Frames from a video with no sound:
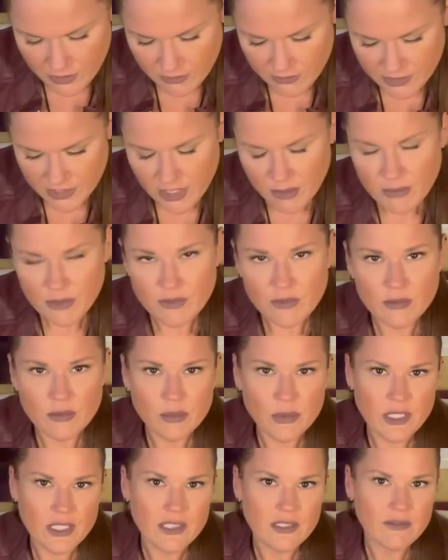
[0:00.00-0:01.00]
It was coming from a
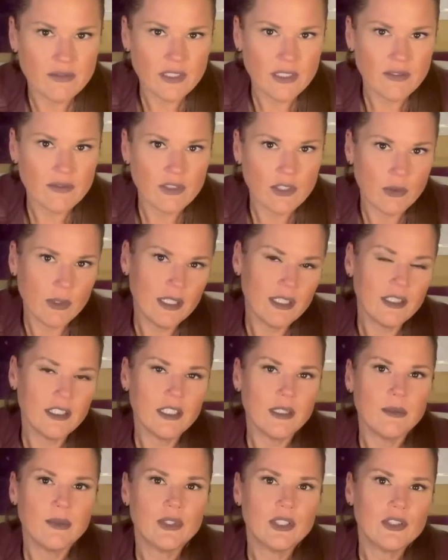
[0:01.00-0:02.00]
place of love, Queen of
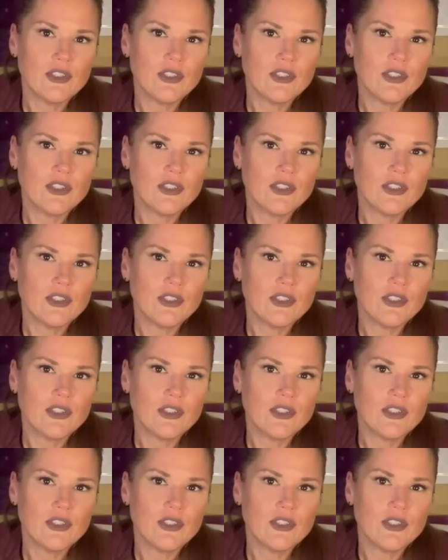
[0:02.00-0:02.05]
Cups.